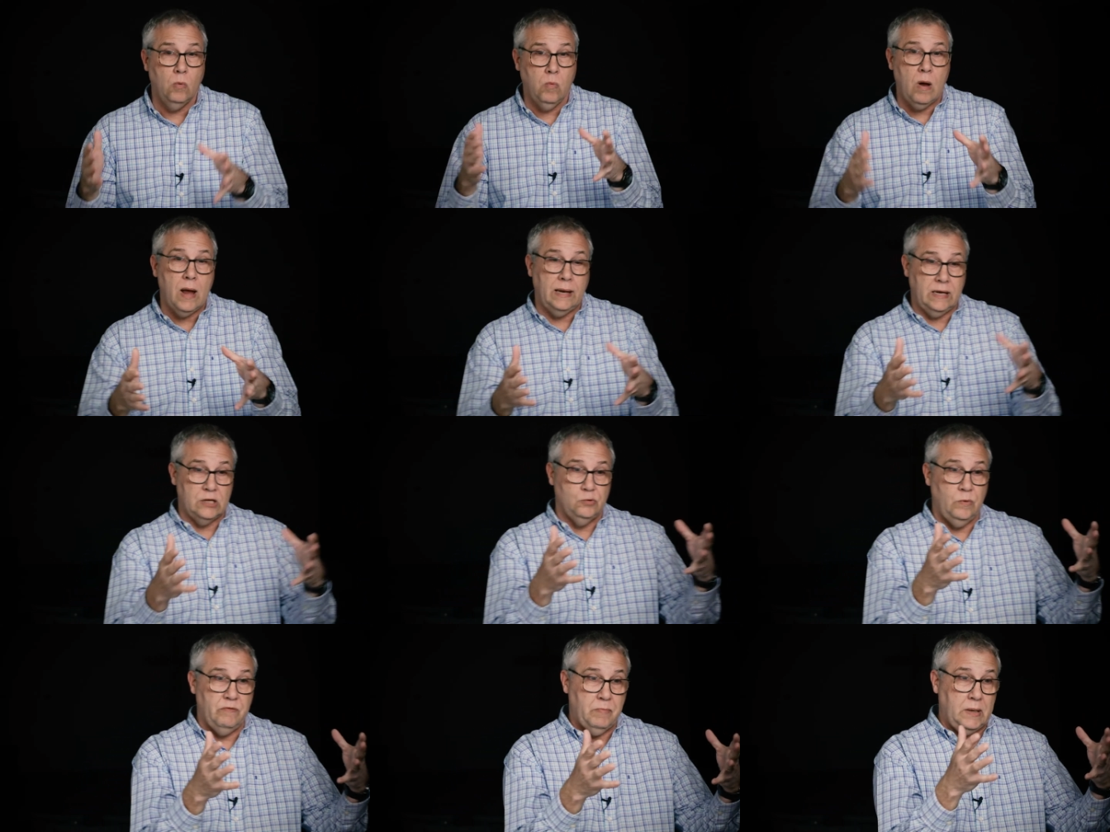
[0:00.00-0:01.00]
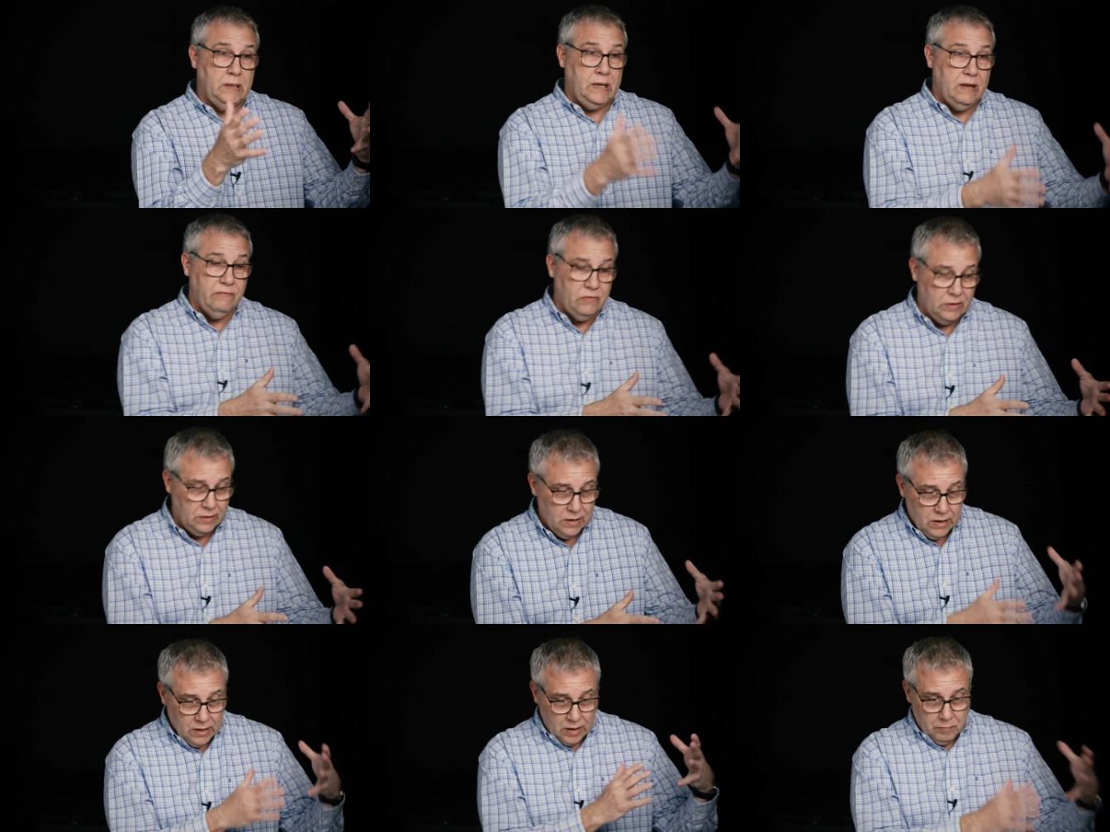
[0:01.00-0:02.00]
Why? Because we've been given
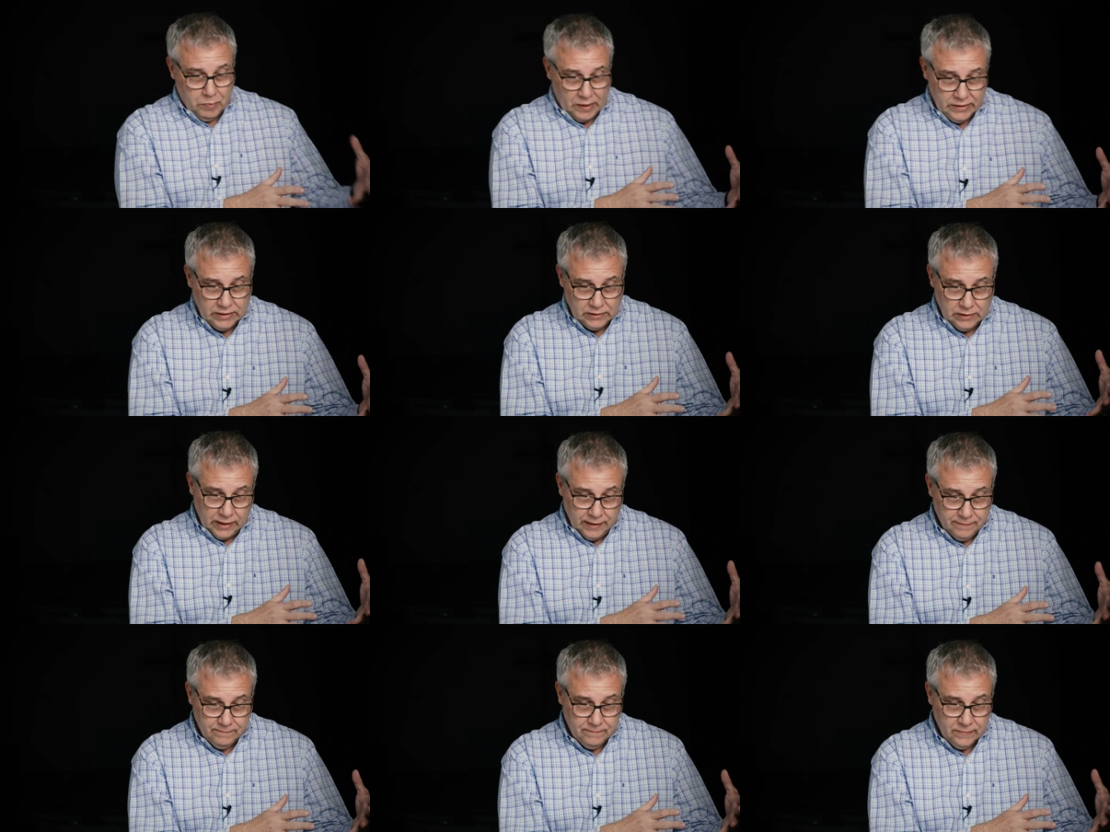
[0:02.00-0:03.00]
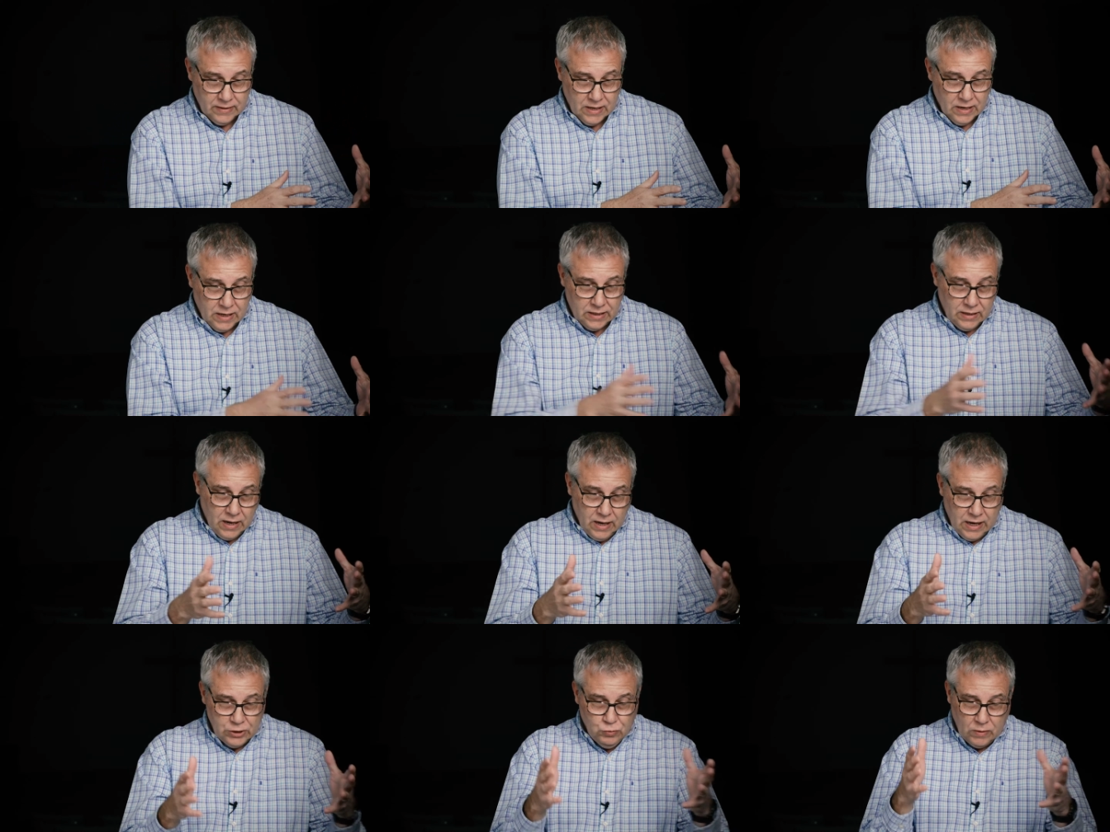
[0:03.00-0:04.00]
abundantly
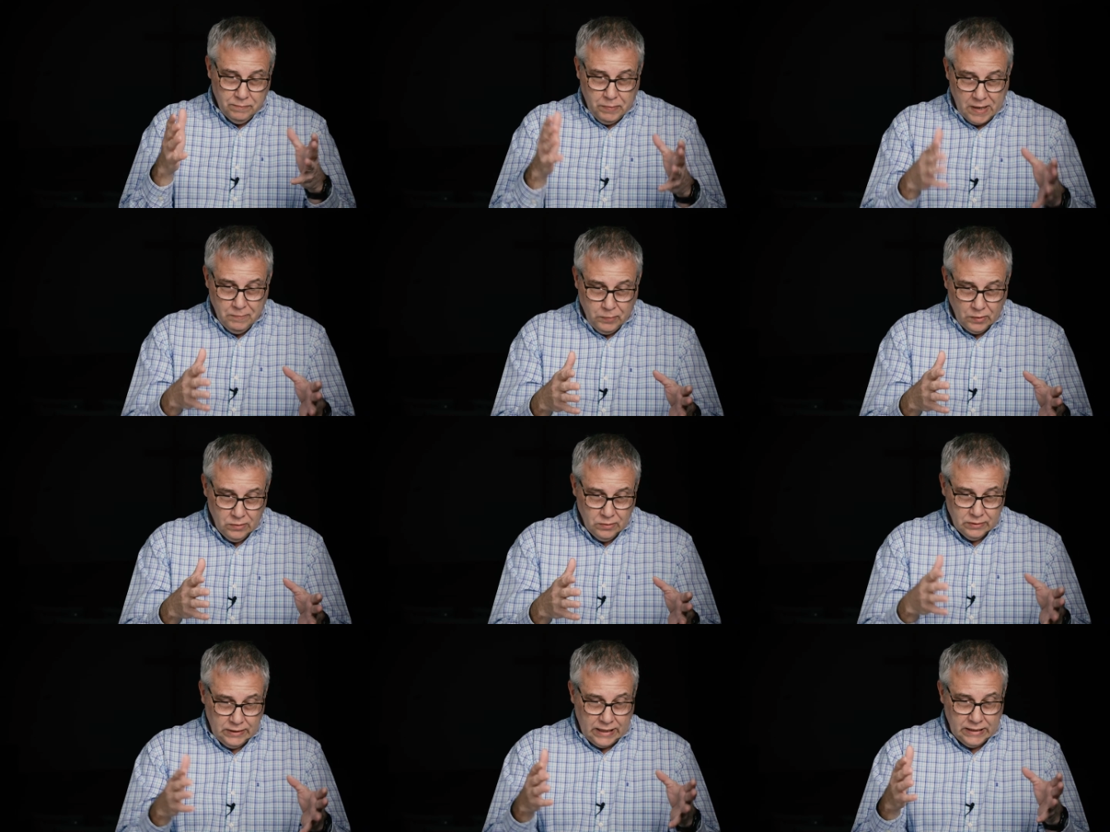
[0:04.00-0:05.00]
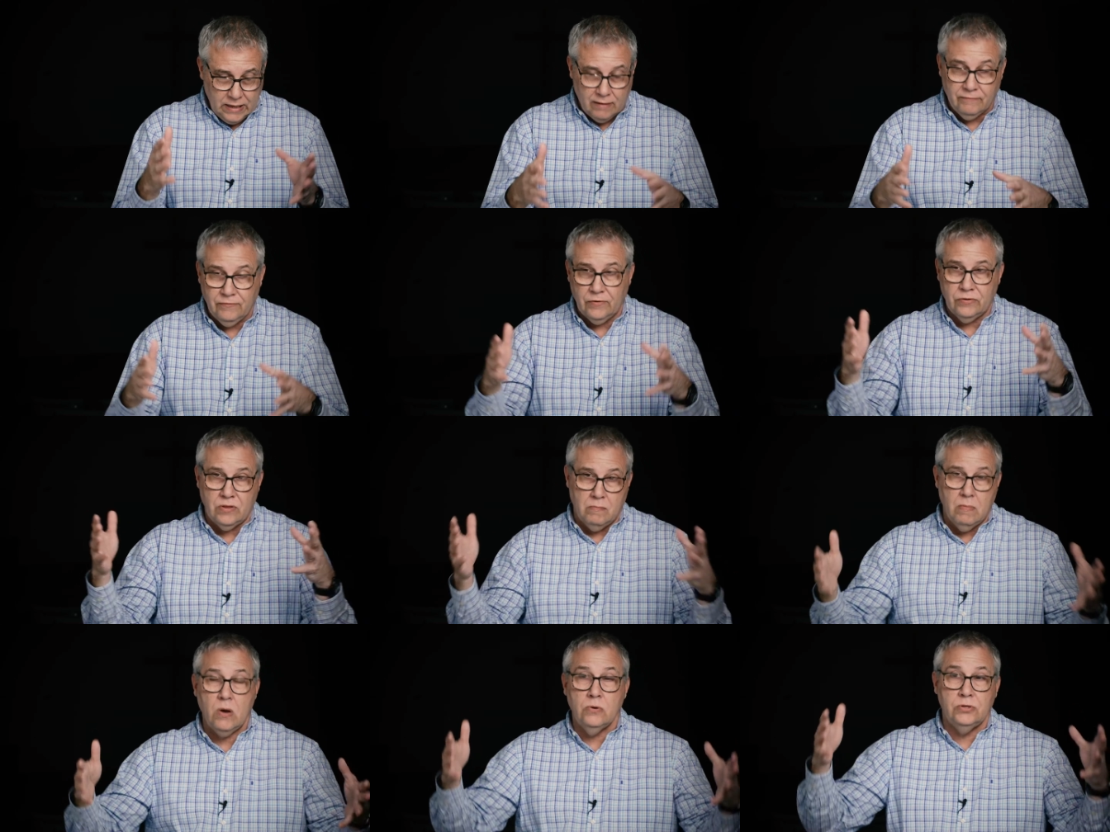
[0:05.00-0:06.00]
it's when people need comfort the
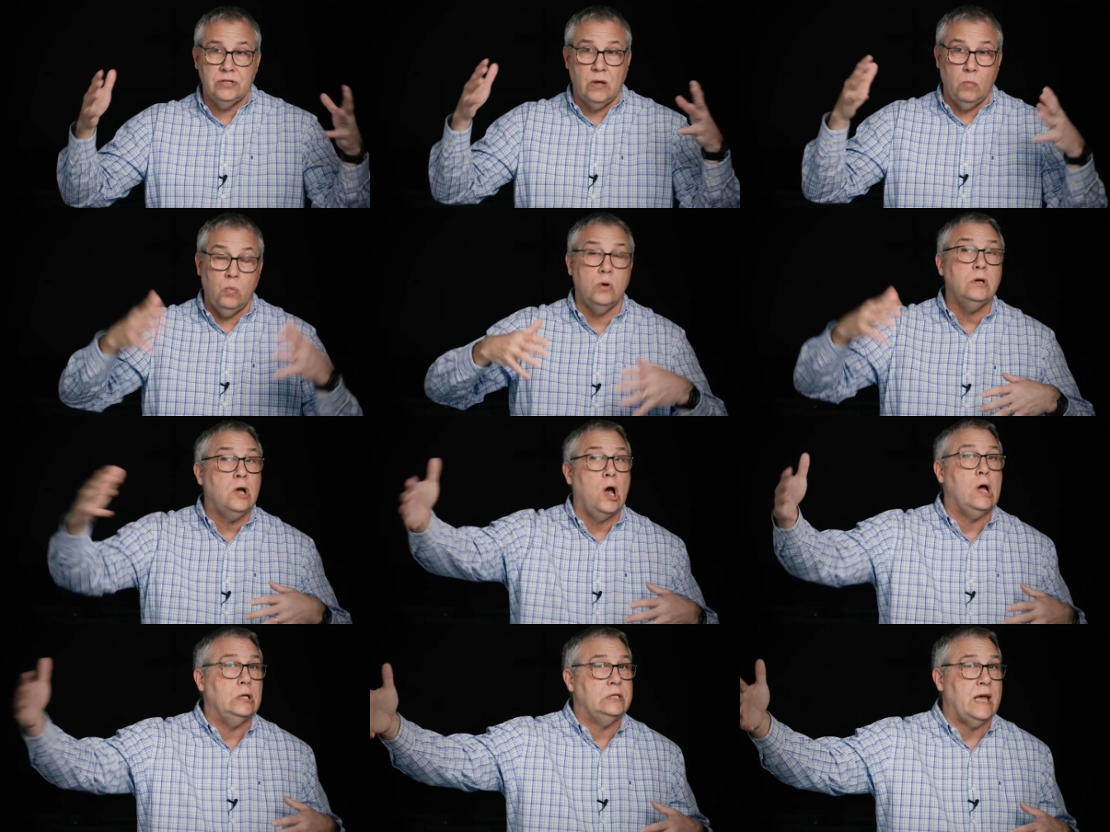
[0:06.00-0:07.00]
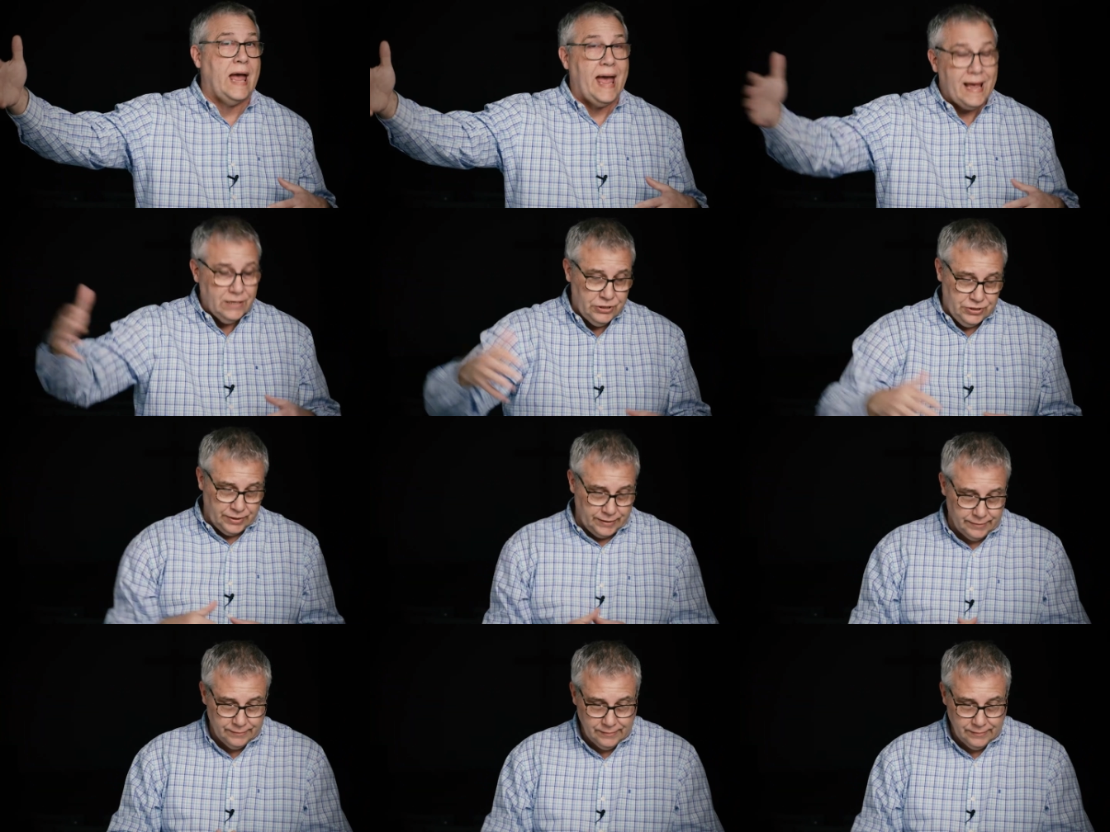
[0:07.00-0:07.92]
most that we're called to action.